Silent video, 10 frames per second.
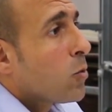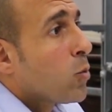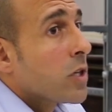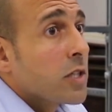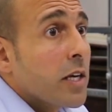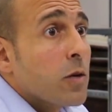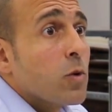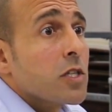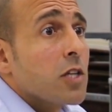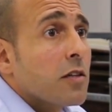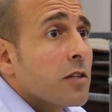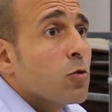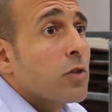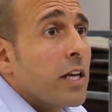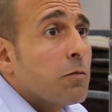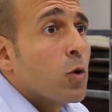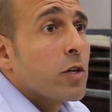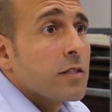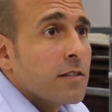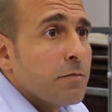We're starting to take more
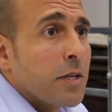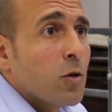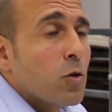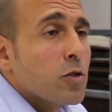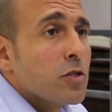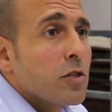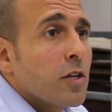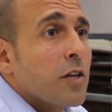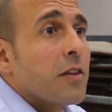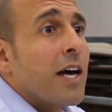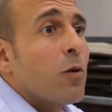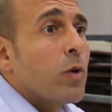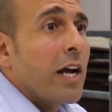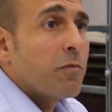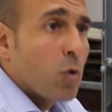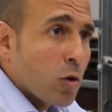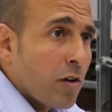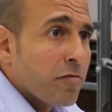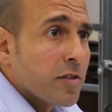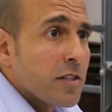risk, because now we have more
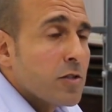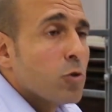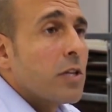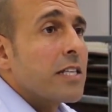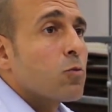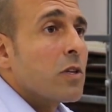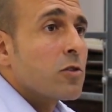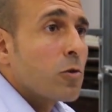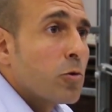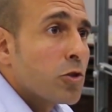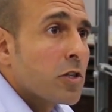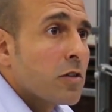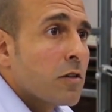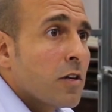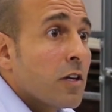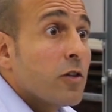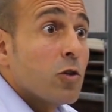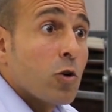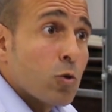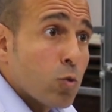confidence. You test one solution, you
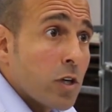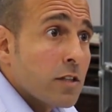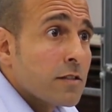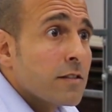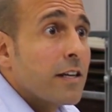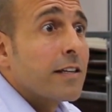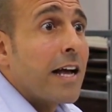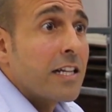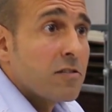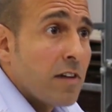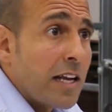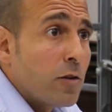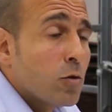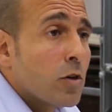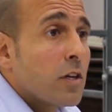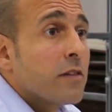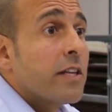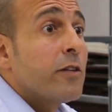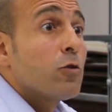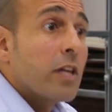know it works, it adds value,
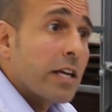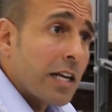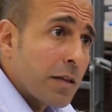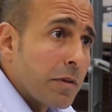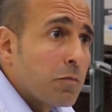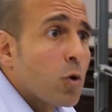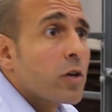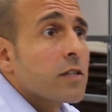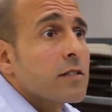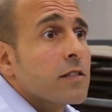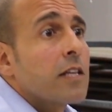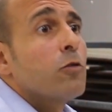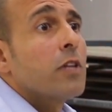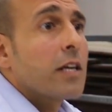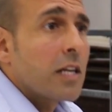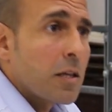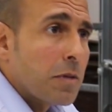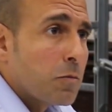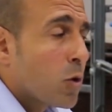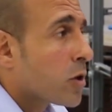then you take a little bit more risk, then you take a little
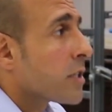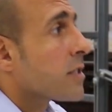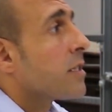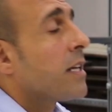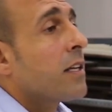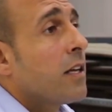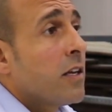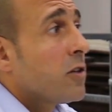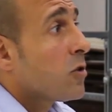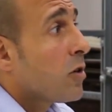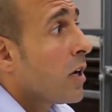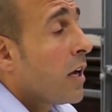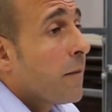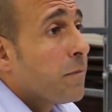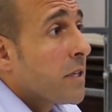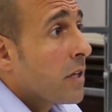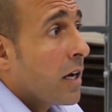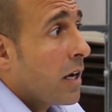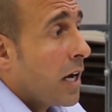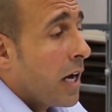bit more risk. Then, you know, I mean,
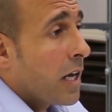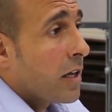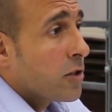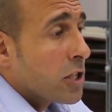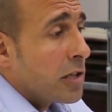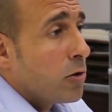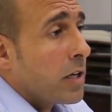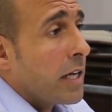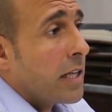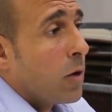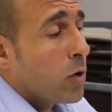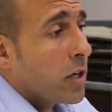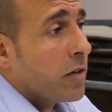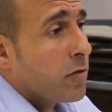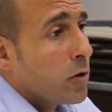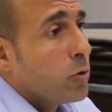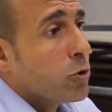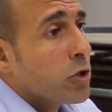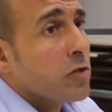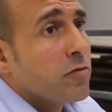just look at our
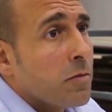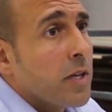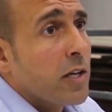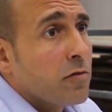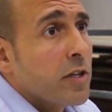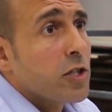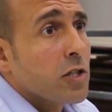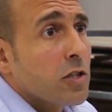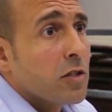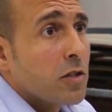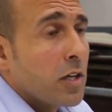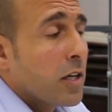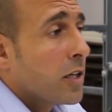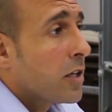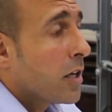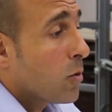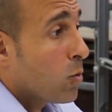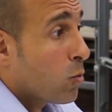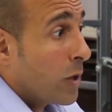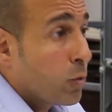evolution from the innovation,
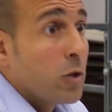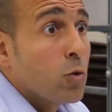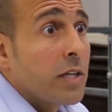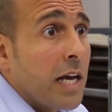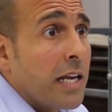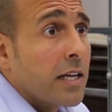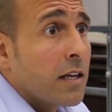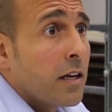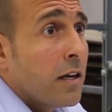what we do in ALEC.